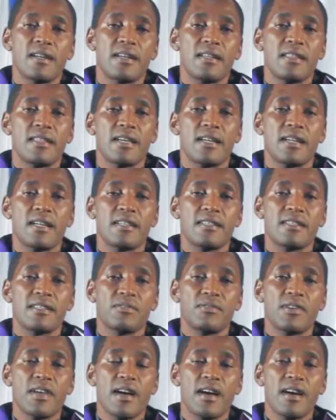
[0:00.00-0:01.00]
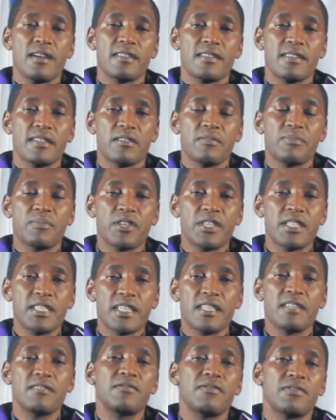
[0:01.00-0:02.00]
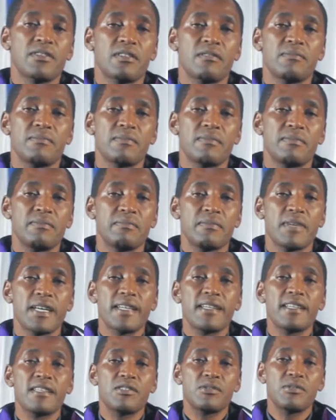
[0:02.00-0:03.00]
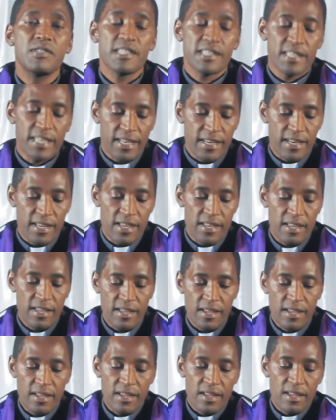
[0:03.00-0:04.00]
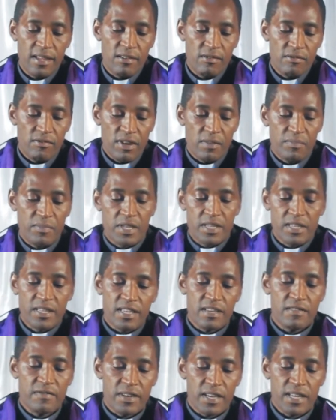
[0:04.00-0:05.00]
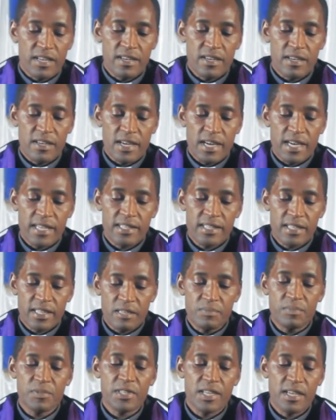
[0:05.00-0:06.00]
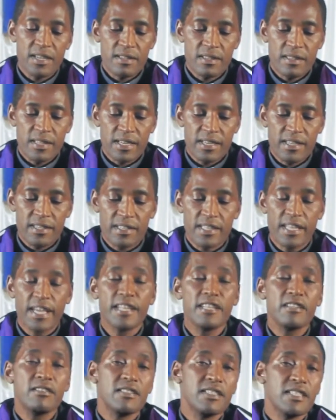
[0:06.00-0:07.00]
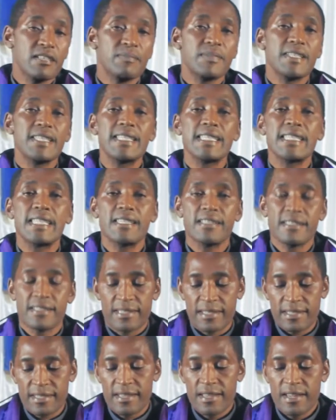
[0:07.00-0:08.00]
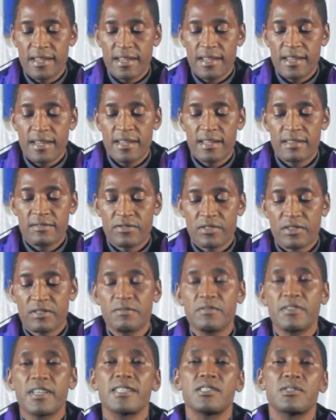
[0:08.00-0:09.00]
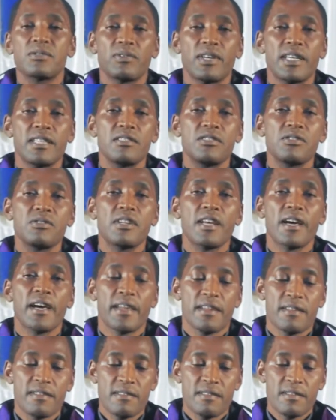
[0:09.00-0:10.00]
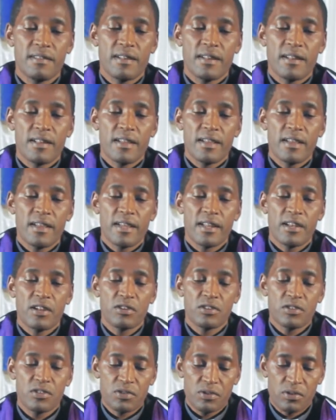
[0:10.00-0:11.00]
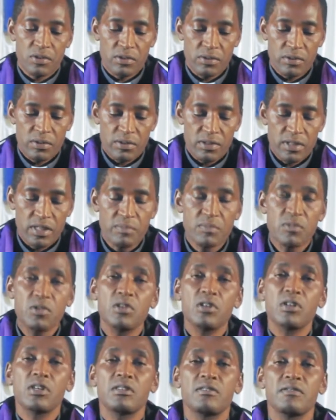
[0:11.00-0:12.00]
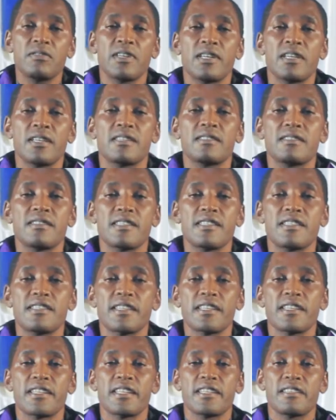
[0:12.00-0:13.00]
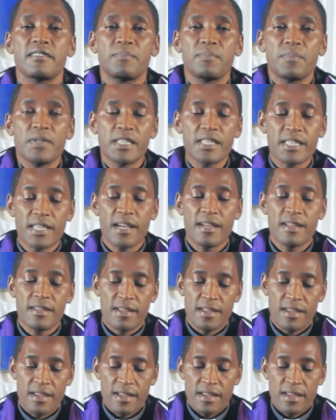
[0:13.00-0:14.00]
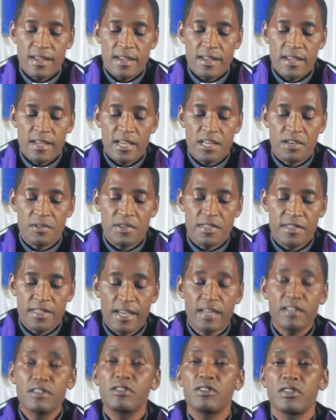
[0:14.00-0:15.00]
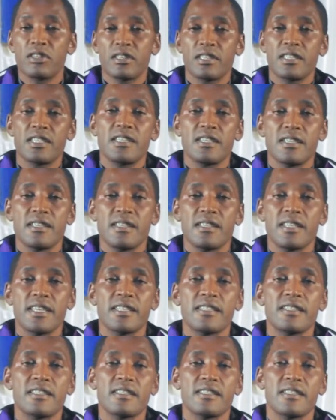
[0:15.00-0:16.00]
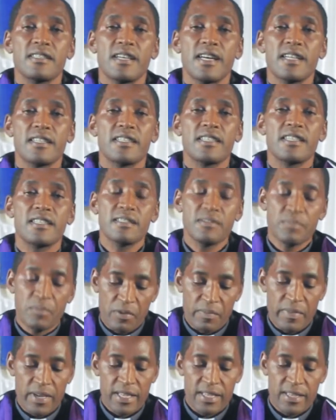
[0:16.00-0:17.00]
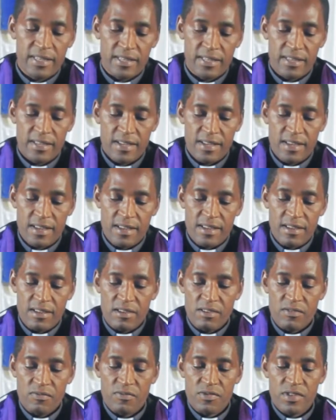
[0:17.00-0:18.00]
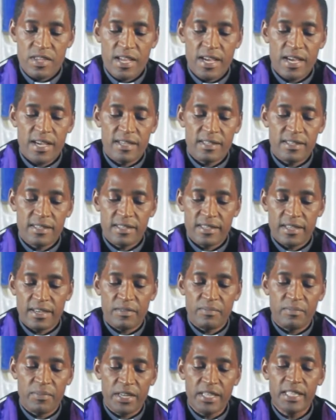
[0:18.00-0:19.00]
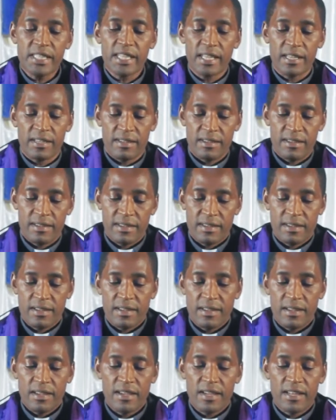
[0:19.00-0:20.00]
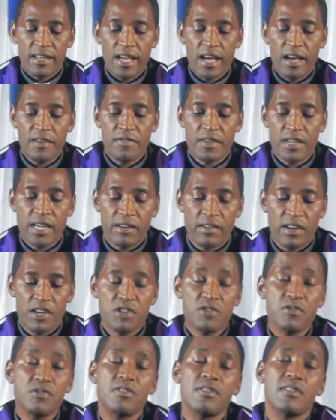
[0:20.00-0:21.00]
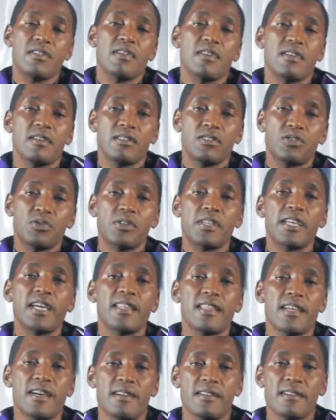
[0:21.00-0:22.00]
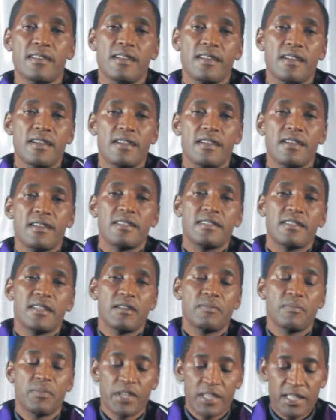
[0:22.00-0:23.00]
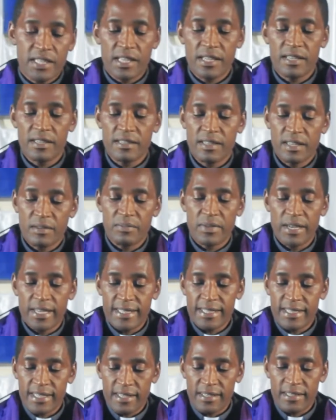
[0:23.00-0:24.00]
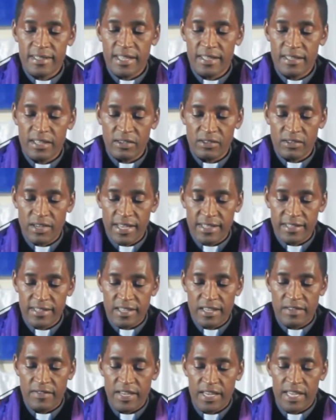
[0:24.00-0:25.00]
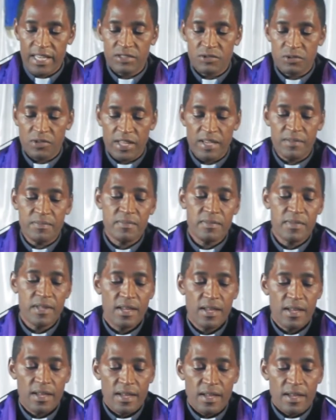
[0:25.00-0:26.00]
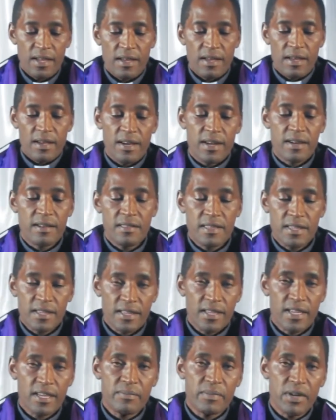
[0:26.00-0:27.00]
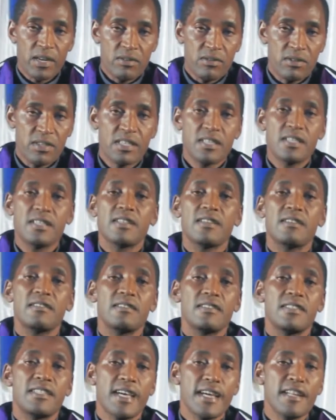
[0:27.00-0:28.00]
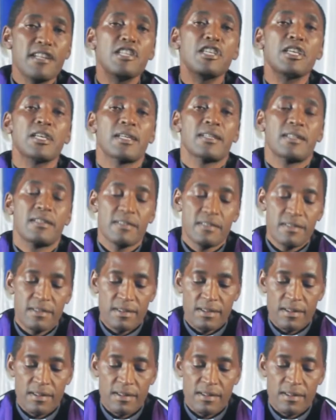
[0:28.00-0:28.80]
that is, we are celebrating from Monday to Sunday. We have been given a scripture that is Daniel chapter 6 and from verse 1 to 9 and also the book of uh, Second Peter. And we thank God that at this moment we are celebrating and having our youth together, celebrating the blessings that the Lord has given unto them, and thinking about Daniel,